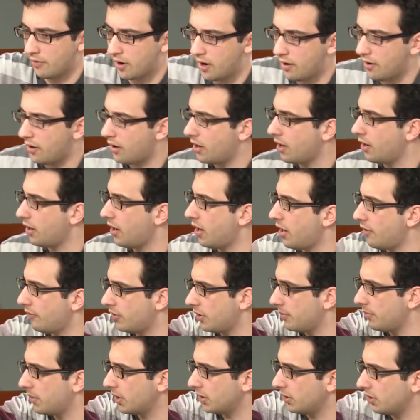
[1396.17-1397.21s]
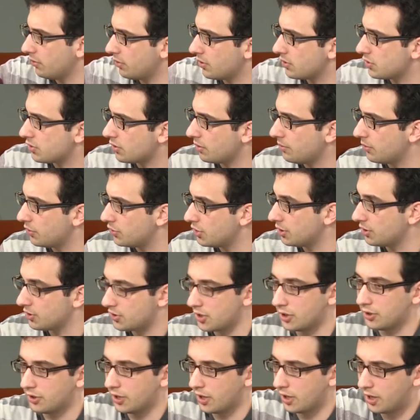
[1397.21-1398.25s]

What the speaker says: everybody was homogeneous.